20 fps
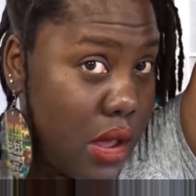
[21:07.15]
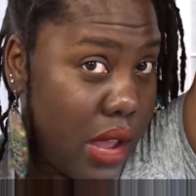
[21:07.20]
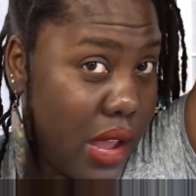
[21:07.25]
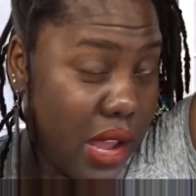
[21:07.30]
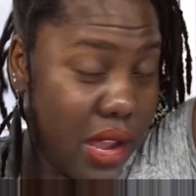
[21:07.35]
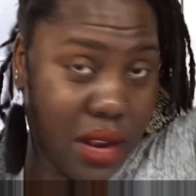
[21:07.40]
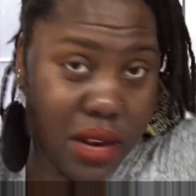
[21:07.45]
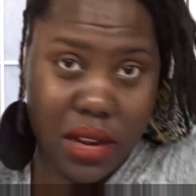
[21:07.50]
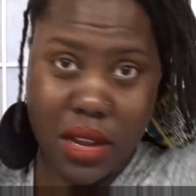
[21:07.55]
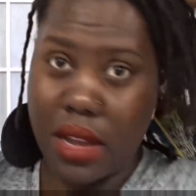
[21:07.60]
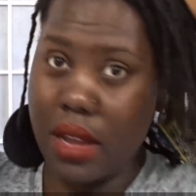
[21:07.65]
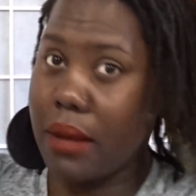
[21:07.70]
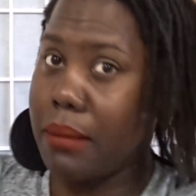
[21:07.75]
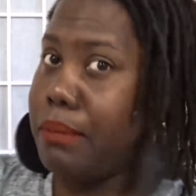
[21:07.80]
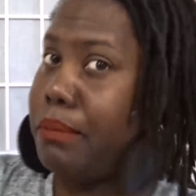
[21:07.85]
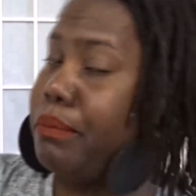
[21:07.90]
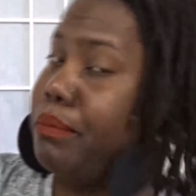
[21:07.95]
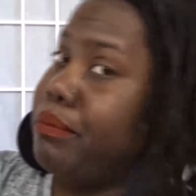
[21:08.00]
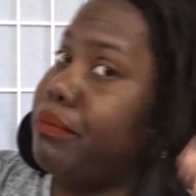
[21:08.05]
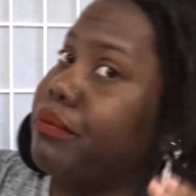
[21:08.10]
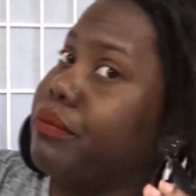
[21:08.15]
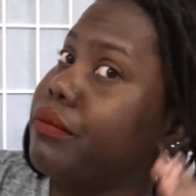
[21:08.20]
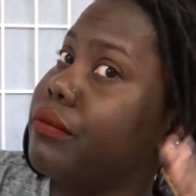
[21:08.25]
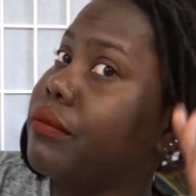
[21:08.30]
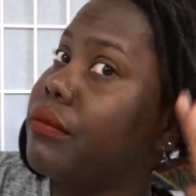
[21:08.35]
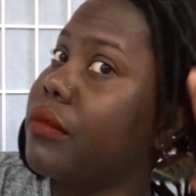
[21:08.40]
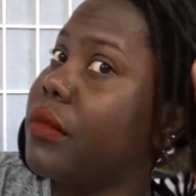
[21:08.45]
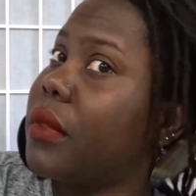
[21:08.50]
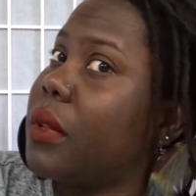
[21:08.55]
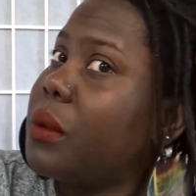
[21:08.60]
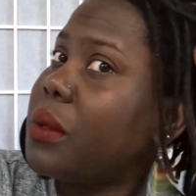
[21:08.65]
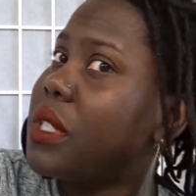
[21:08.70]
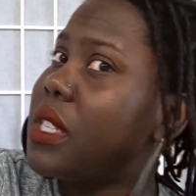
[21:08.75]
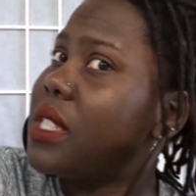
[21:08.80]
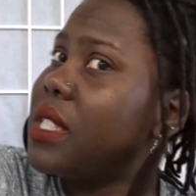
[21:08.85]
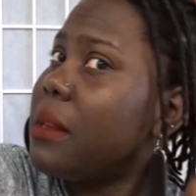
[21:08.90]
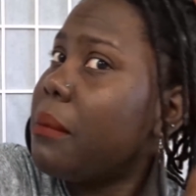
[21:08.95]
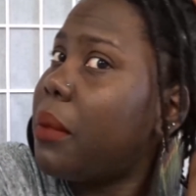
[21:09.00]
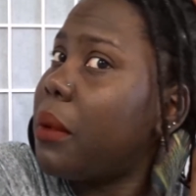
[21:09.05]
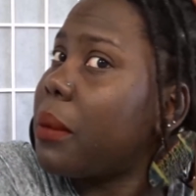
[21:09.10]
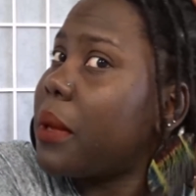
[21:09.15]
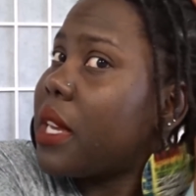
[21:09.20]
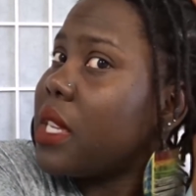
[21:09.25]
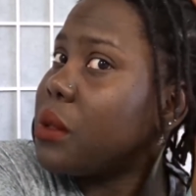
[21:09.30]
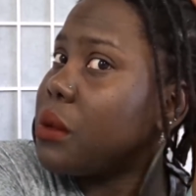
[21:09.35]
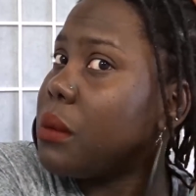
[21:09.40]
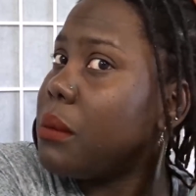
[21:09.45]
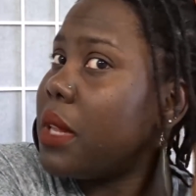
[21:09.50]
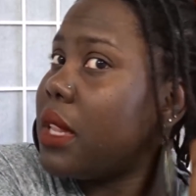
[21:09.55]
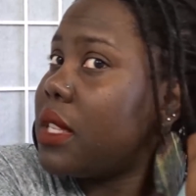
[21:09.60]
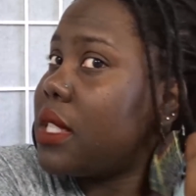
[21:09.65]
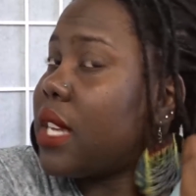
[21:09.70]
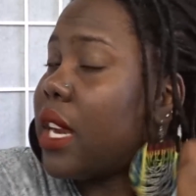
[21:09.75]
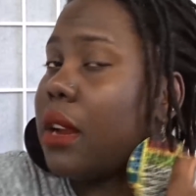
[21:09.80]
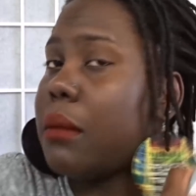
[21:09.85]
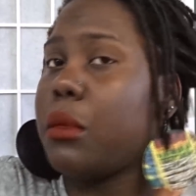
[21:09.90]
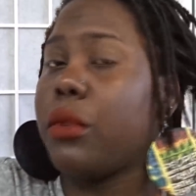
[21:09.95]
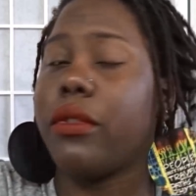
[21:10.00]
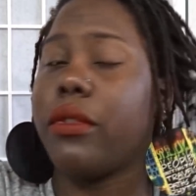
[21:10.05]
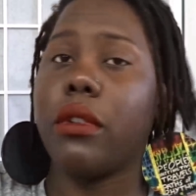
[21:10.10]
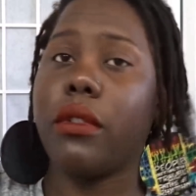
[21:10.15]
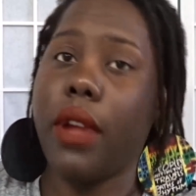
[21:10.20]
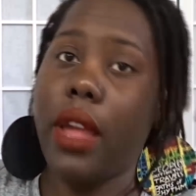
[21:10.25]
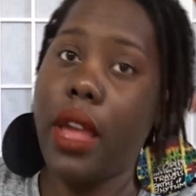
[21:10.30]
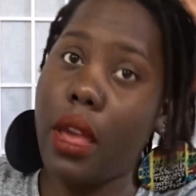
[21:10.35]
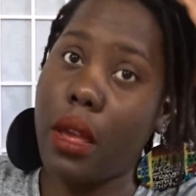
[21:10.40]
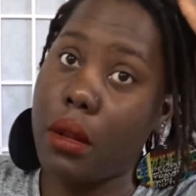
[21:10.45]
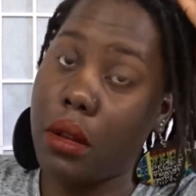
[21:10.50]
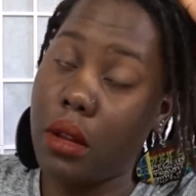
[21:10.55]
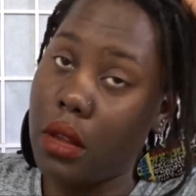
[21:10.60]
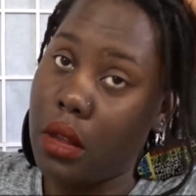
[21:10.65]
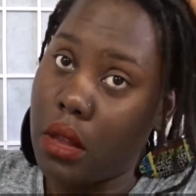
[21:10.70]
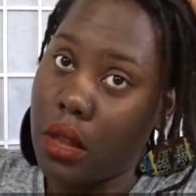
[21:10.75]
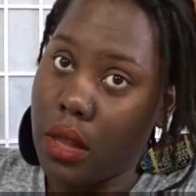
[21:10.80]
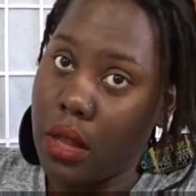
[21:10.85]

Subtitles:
And it was just simple because we're military moving around.